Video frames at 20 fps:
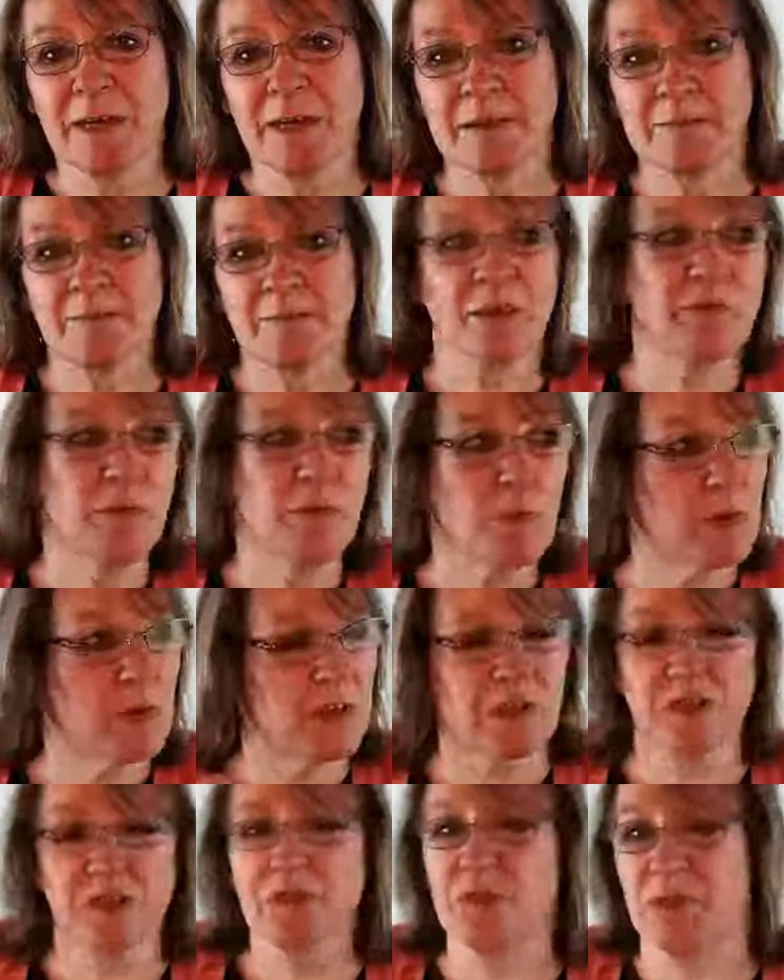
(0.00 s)
So if you want
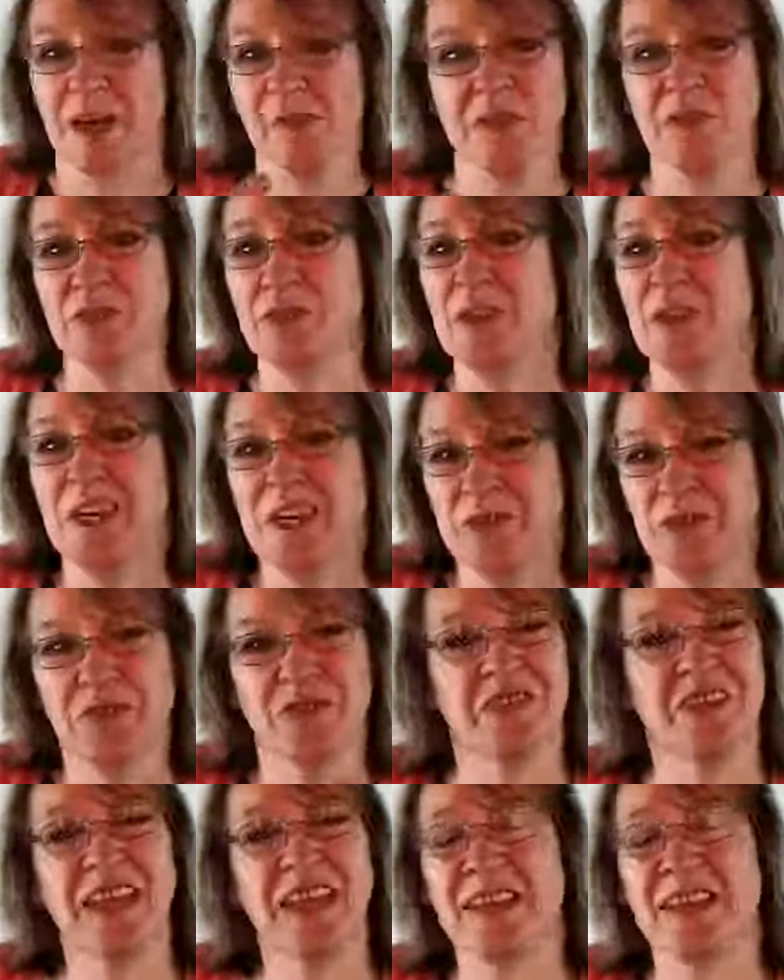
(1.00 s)
to do that, you
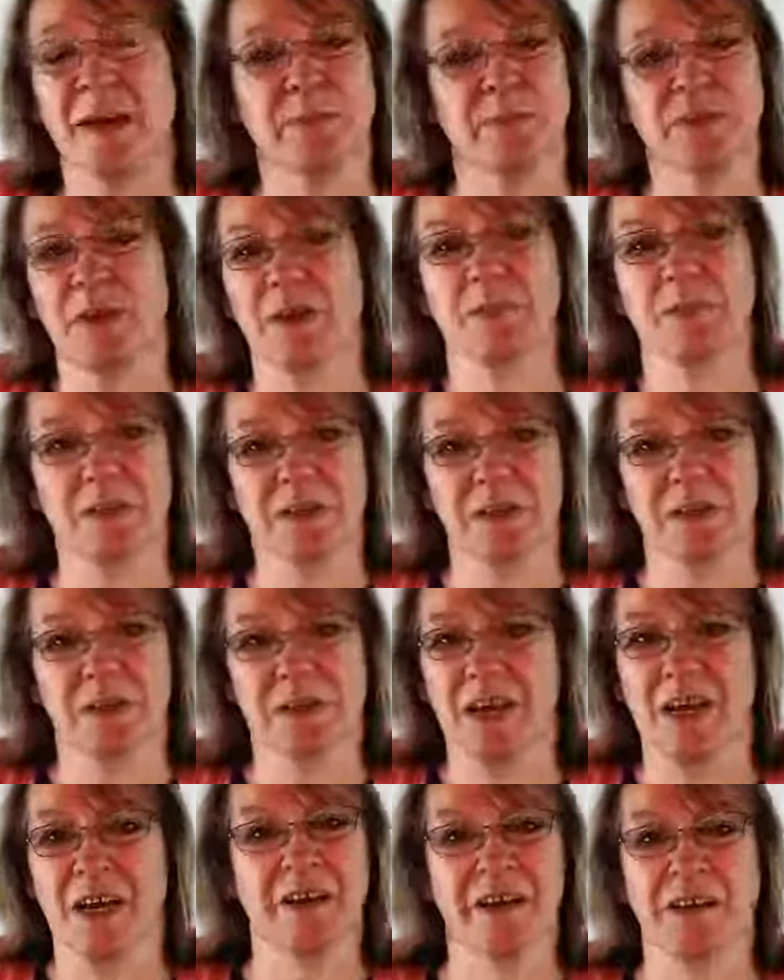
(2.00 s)
set up some
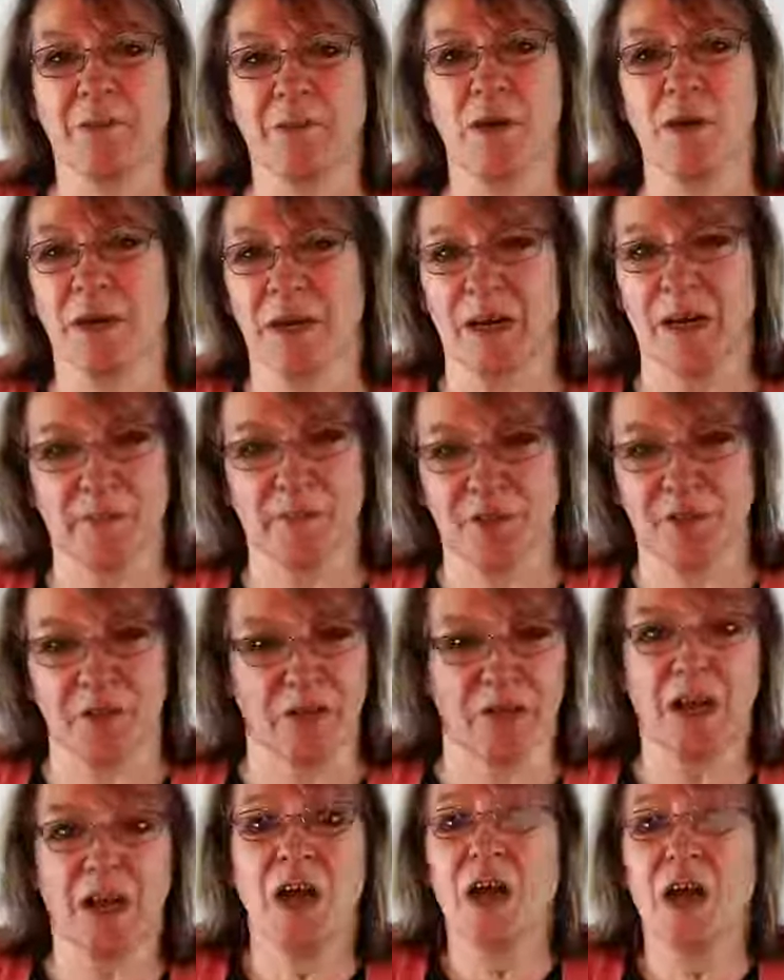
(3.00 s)
kind of program so that